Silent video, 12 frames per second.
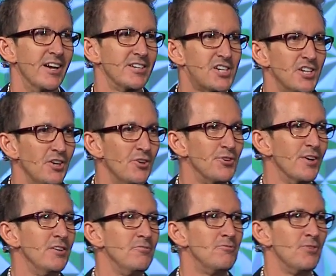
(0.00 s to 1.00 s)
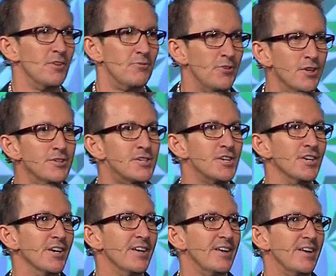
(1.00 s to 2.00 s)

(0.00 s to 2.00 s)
our children for the future.